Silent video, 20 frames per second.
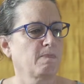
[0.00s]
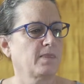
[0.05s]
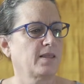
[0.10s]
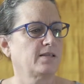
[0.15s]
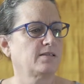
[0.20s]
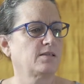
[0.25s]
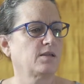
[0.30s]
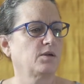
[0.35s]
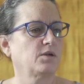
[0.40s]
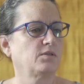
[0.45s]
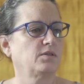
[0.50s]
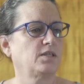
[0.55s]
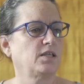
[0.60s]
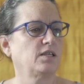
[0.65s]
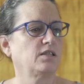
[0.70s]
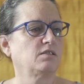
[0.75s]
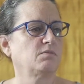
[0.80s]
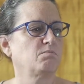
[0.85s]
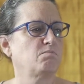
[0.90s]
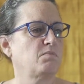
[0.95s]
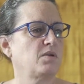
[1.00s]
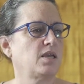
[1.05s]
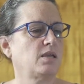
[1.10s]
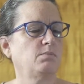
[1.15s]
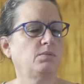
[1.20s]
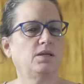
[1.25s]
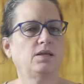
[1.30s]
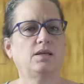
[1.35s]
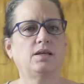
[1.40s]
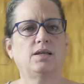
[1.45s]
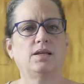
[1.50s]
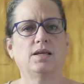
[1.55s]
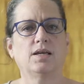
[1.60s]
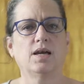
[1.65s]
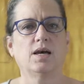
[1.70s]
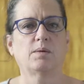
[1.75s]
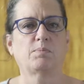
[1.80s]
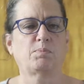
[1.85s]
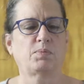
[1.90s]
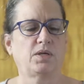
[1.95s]
So things may be heating
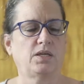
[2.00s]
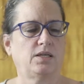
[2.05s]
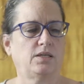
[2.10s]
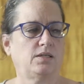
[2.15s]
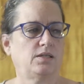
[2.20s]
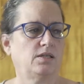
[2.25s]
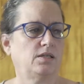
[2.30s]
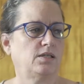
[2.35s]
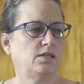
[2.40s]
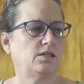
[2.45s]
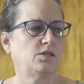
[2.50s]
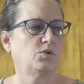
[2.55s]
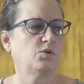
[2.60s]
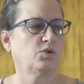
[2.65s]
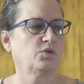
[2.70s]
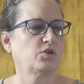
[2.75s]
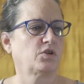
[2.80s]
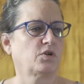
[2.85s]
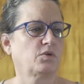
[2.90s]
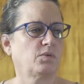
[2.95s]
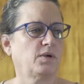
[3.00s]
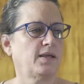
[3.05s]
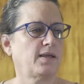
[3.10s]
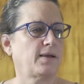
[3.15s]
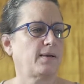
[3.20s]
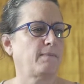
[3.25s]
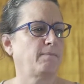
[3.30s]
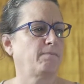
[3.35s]
up in North Korea.